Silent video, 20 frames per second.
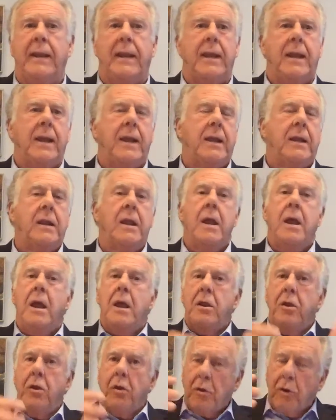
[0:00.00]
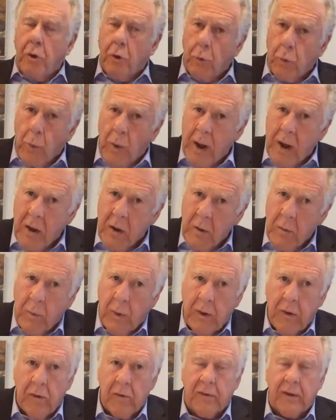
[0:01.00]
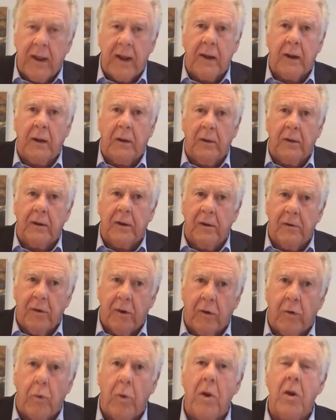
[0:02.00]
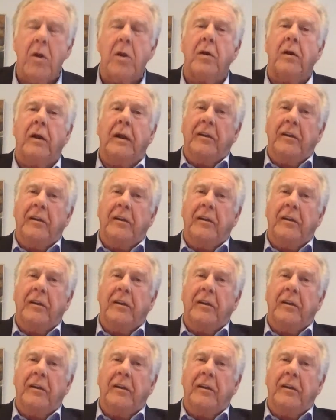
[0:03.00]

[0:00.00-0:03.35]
in your career, when you're taking a look at your career